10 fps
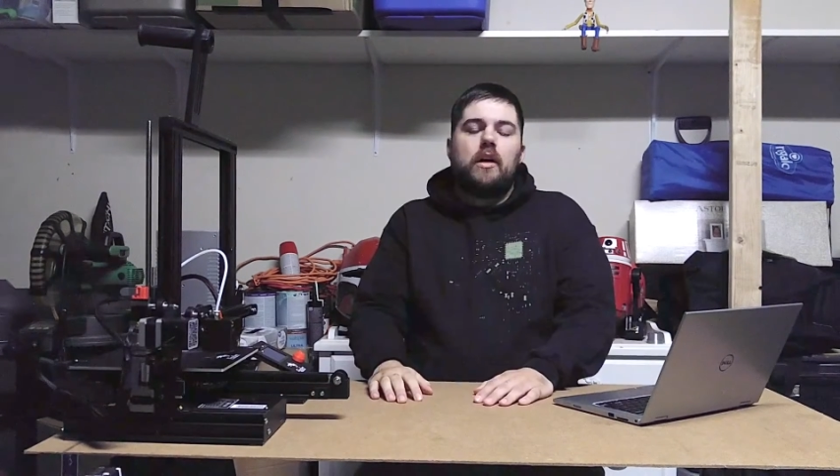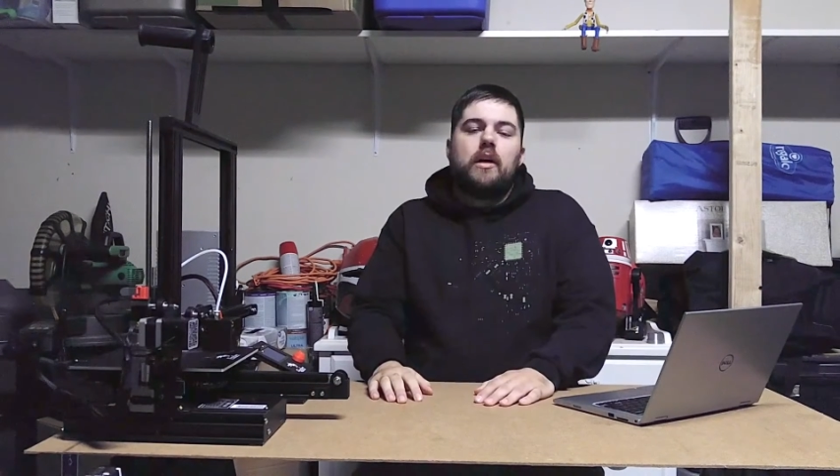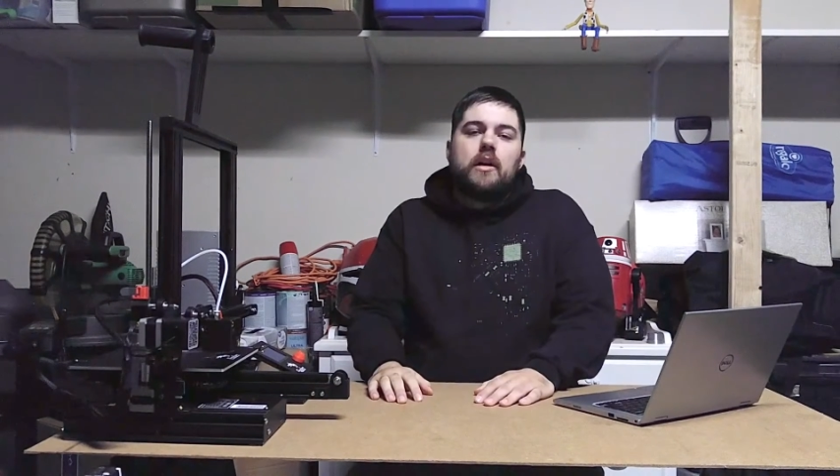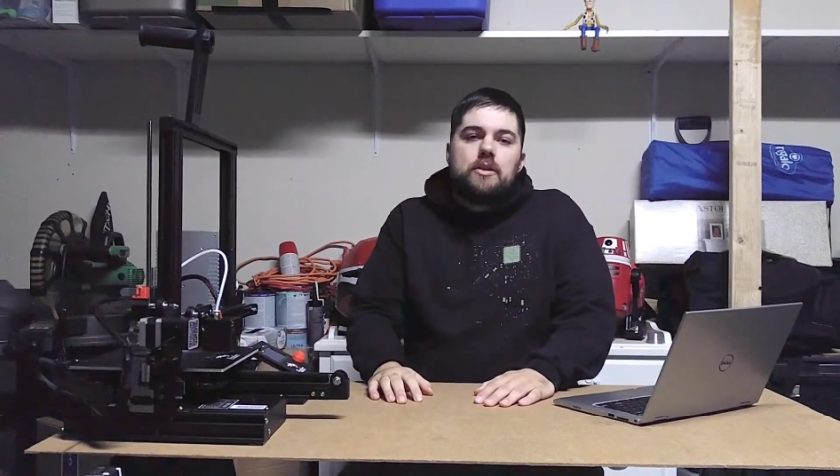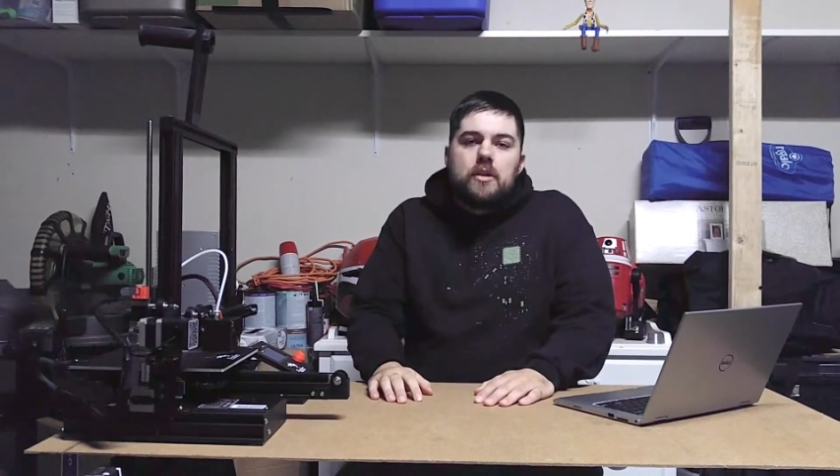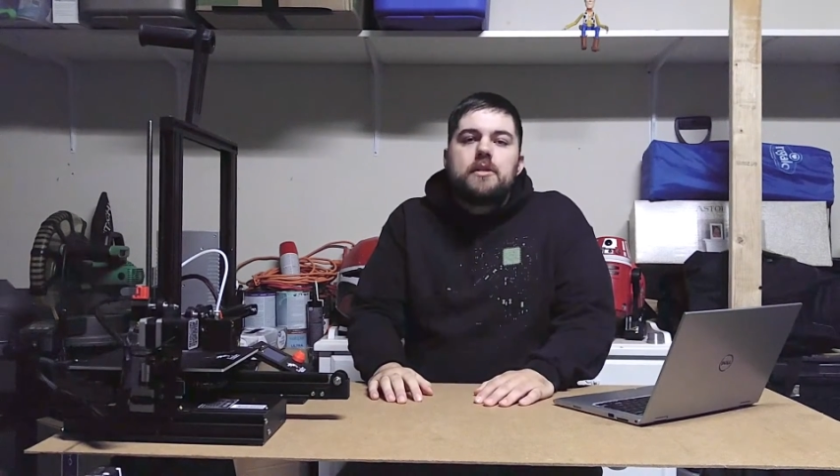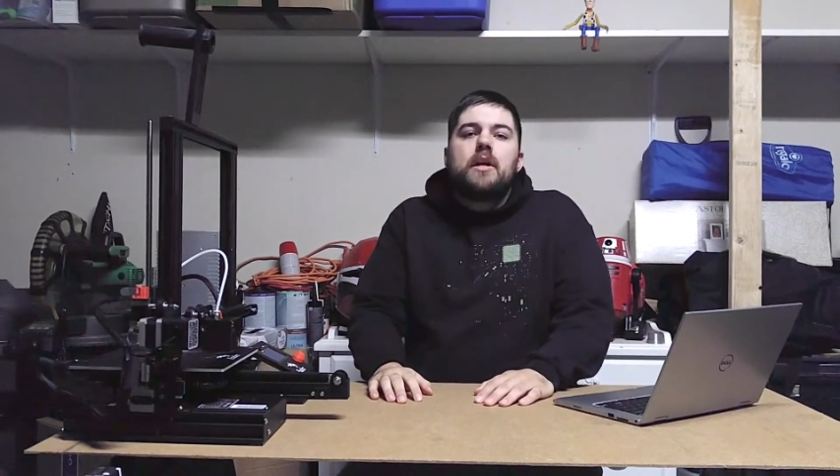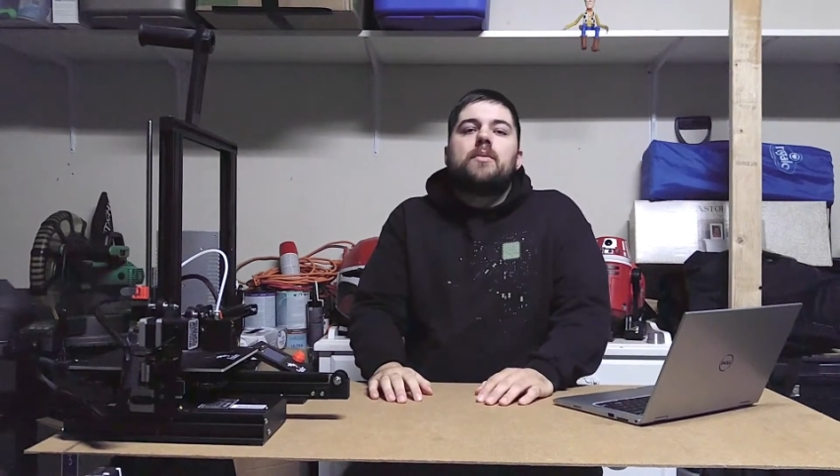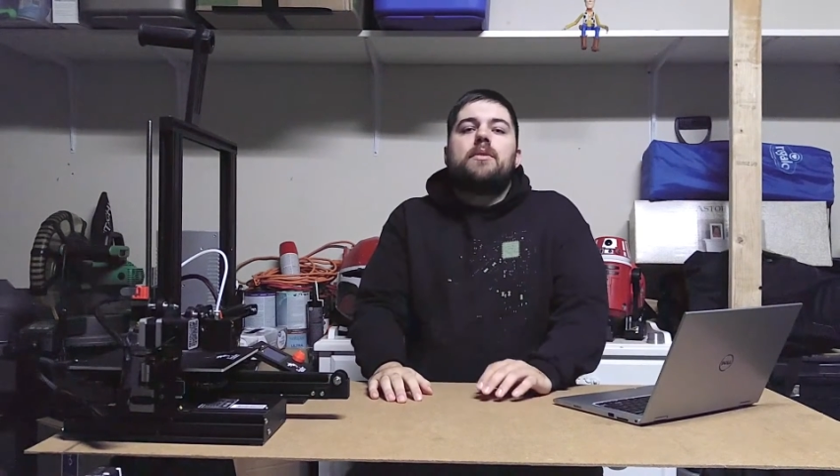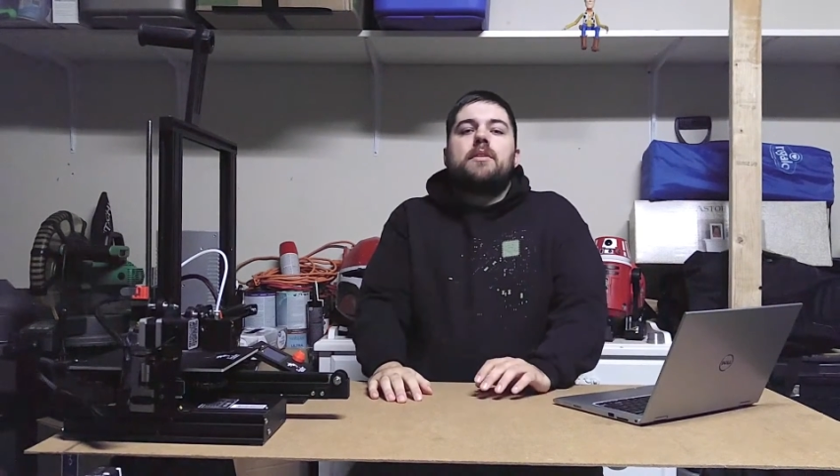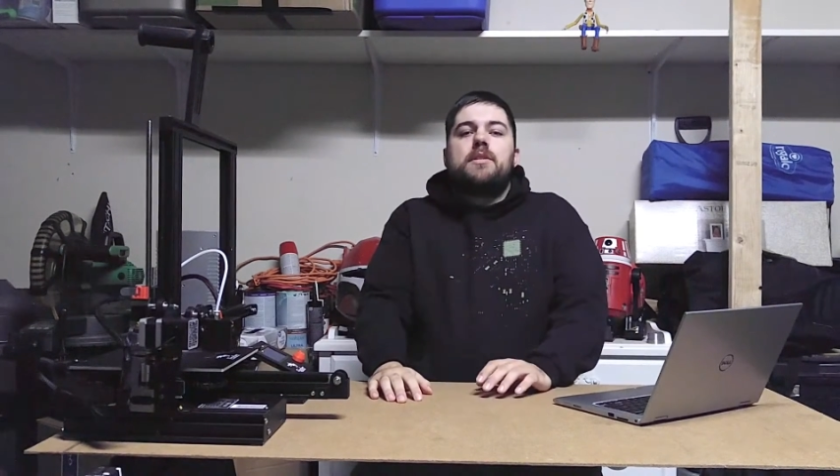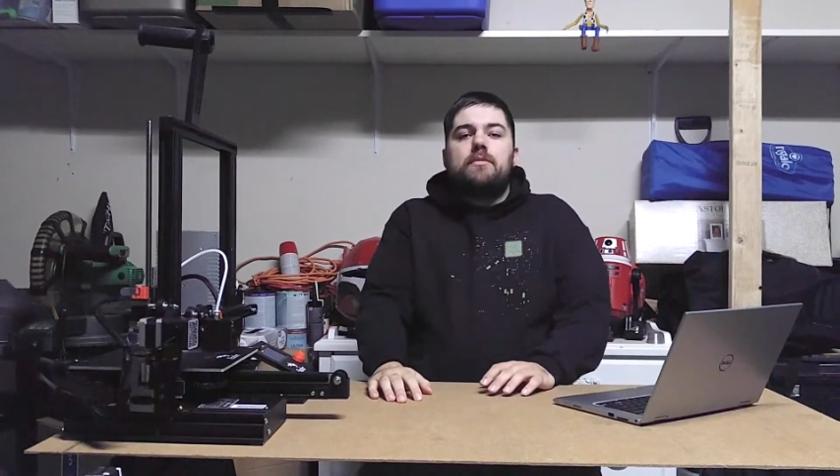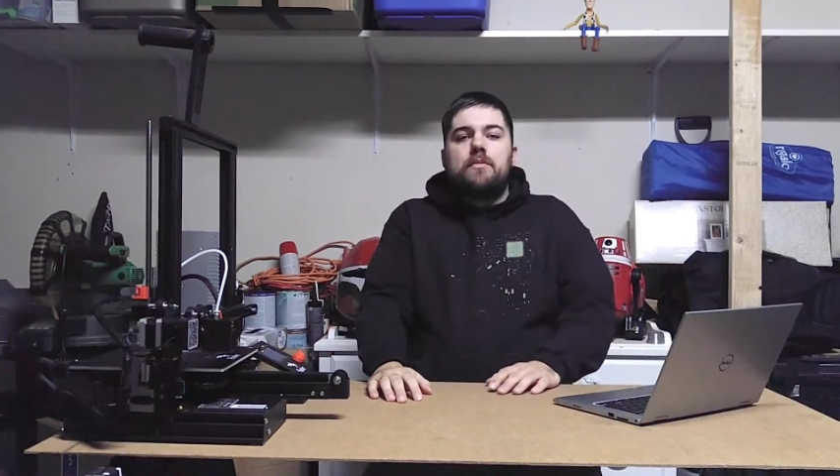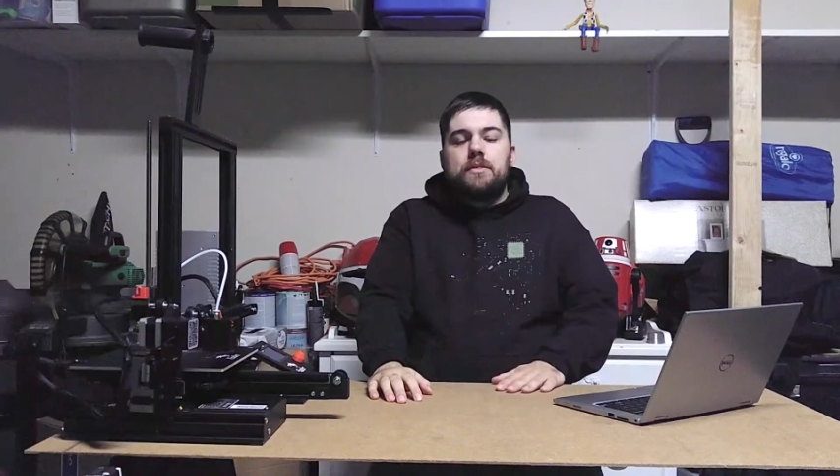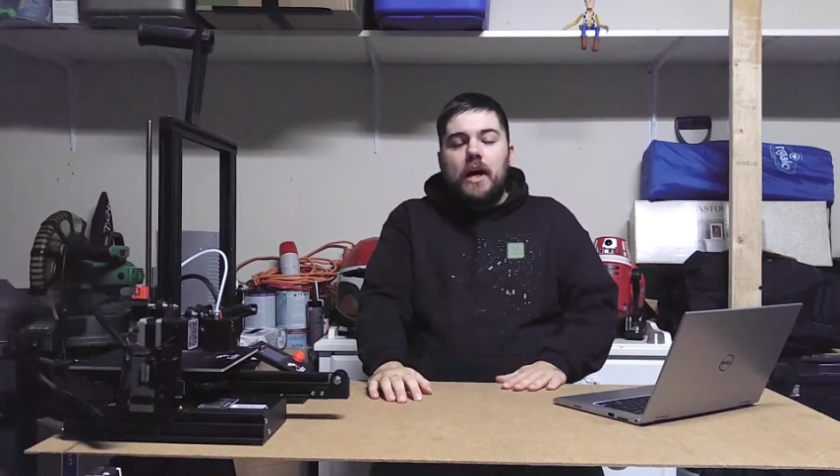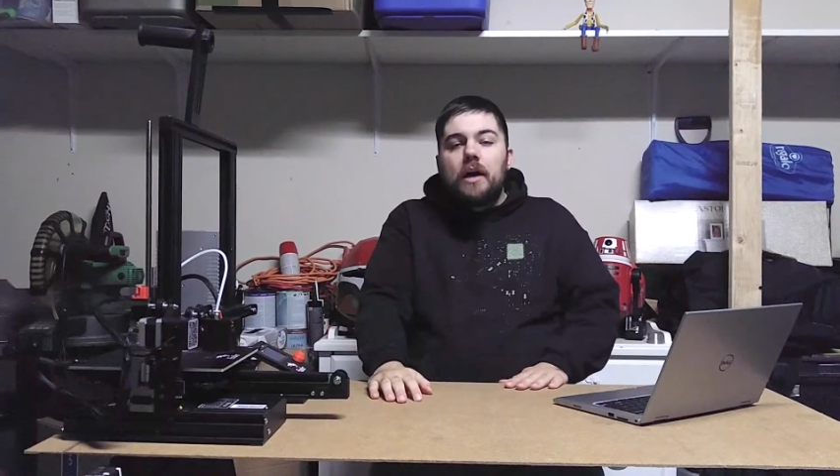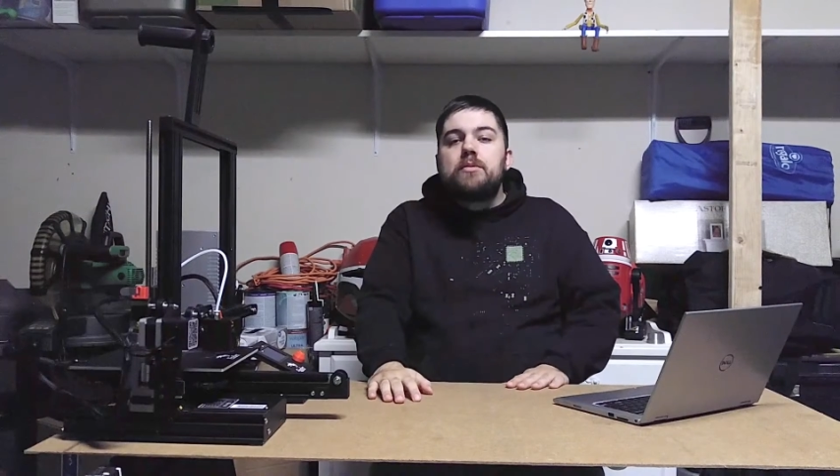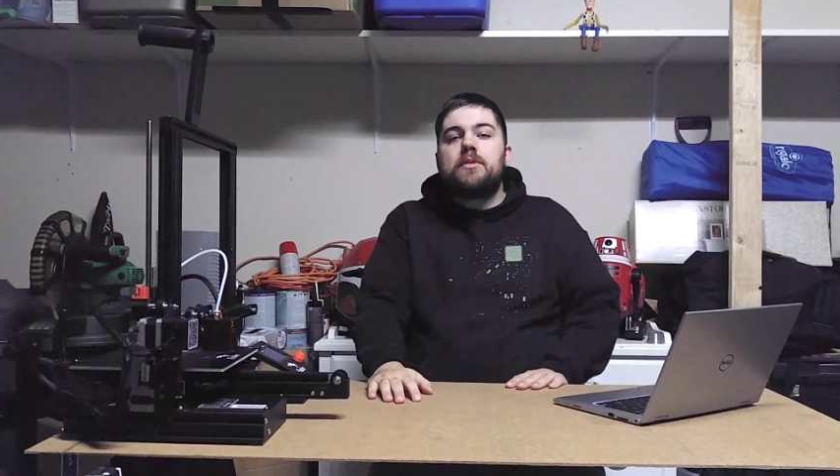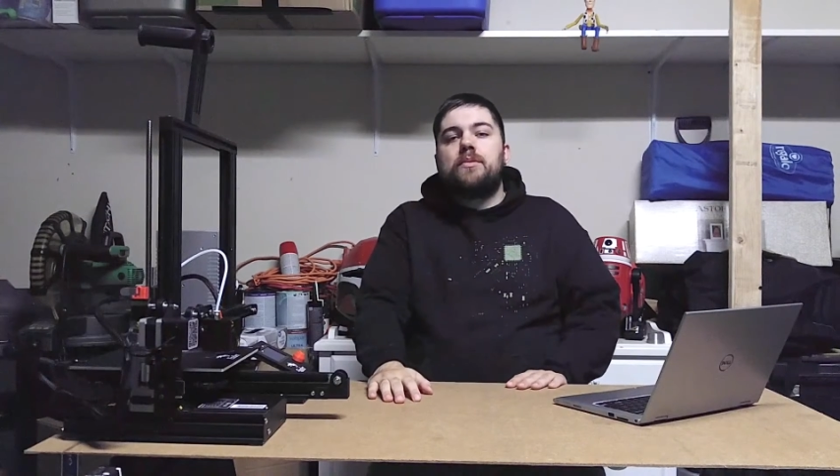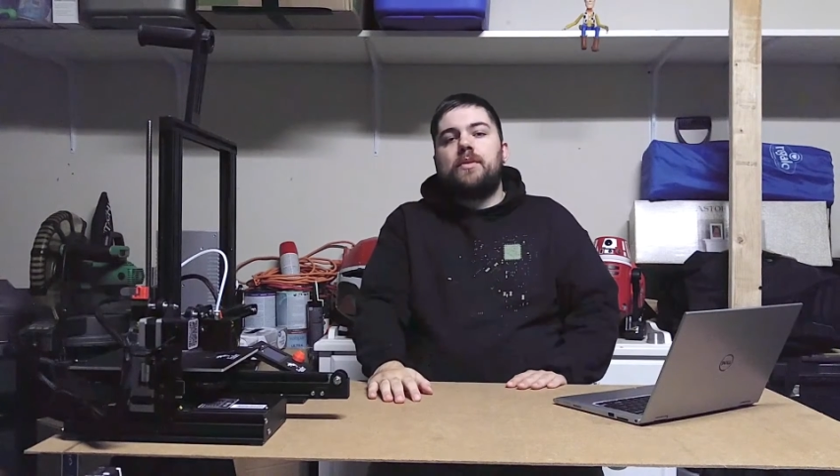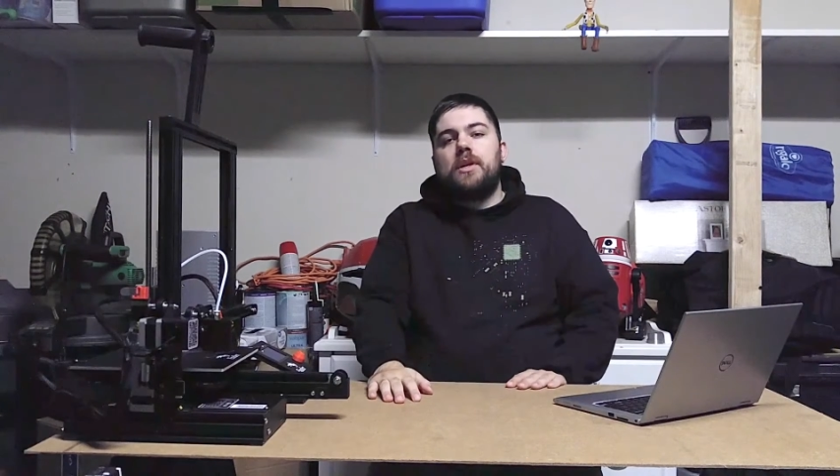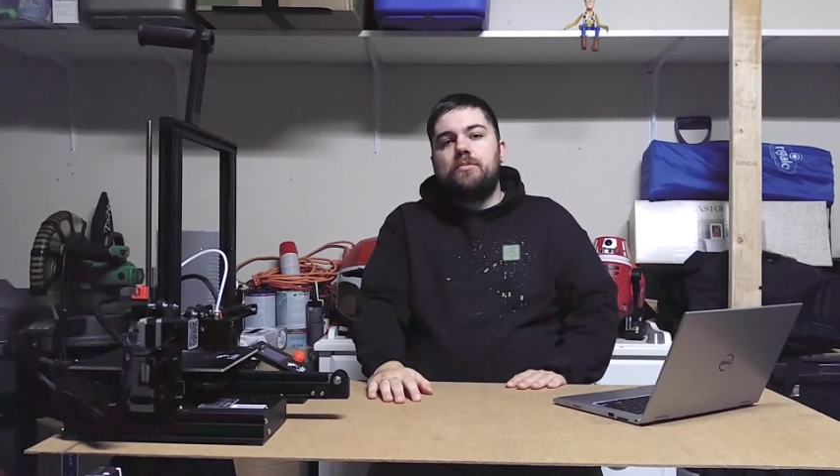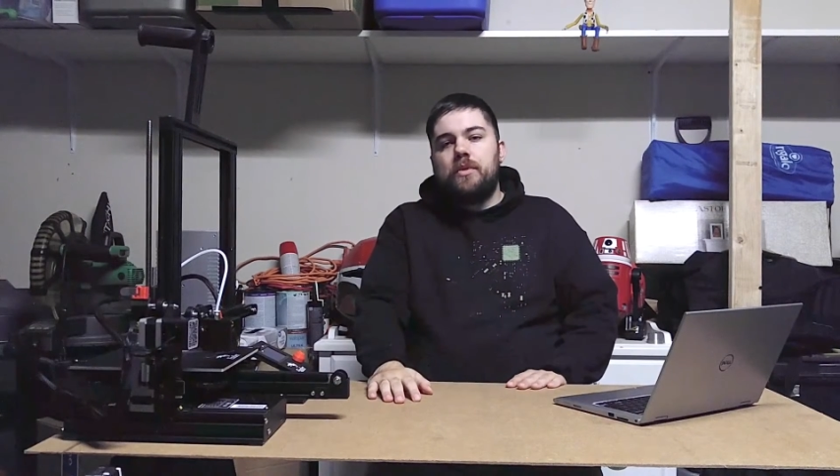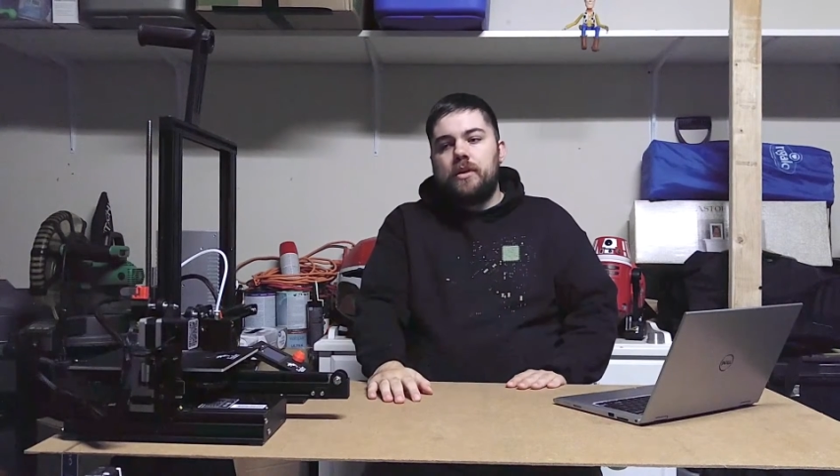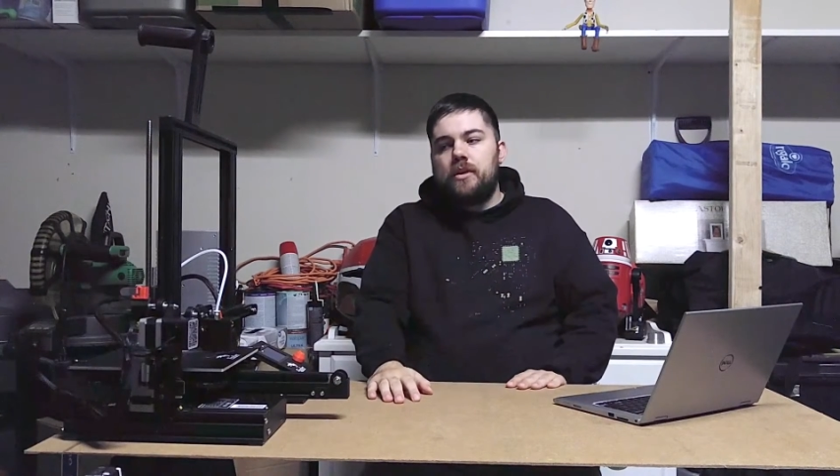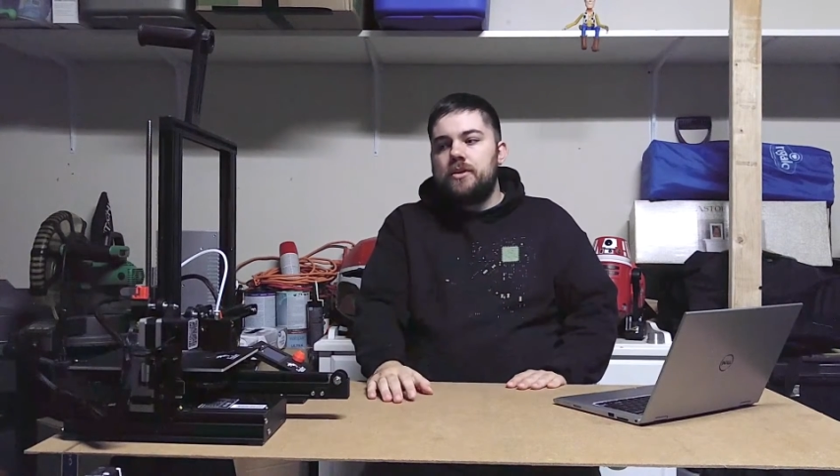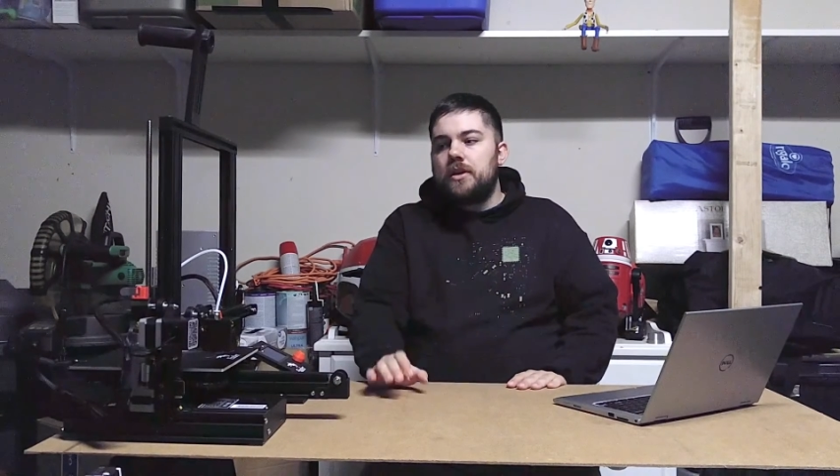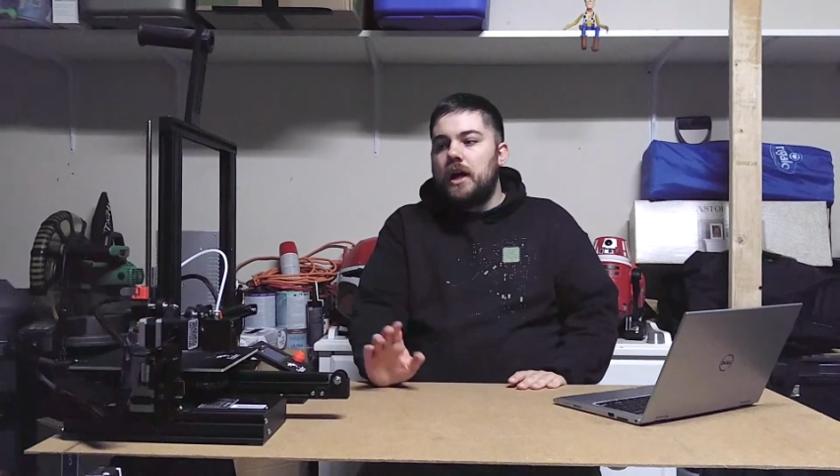And just like with the different types of 3D printers,